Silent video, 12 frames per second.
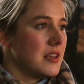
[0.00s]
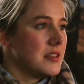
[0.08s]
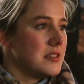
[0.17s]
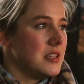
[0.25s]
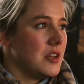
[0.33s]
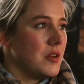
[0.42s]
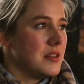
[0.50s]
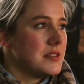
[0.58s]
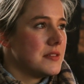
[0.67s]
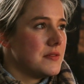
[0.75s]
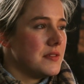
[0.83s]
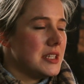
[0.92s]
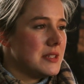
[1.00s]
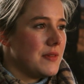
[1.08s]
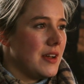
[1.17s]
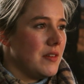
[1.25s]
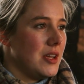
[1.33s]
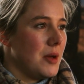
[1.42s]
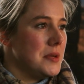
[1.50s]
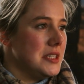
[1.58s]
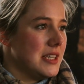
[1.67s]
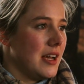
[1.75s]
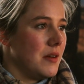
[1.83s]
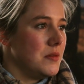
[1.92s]
because you know it's it's very up
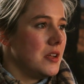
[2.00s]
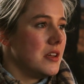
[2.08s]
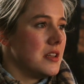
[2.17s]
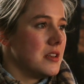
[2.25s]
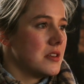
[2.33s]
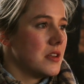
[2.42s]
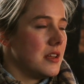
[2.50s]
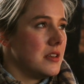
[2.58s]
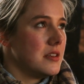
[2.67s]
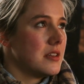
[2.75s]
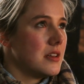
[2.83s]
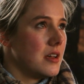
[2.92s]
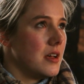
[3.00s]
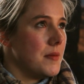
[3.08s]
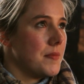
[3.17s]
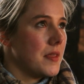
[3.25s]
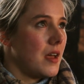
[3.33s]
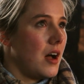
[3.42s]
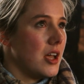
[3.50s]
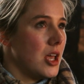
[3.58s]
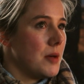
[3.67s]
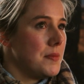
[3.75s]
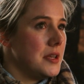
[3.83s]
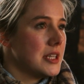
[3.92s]
and down and and um, high
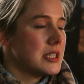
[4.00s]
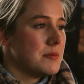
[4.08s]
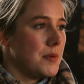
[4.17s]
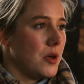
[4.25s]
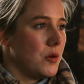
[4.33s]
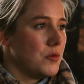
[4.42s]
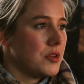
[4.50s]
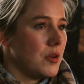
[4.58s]
up and exposed.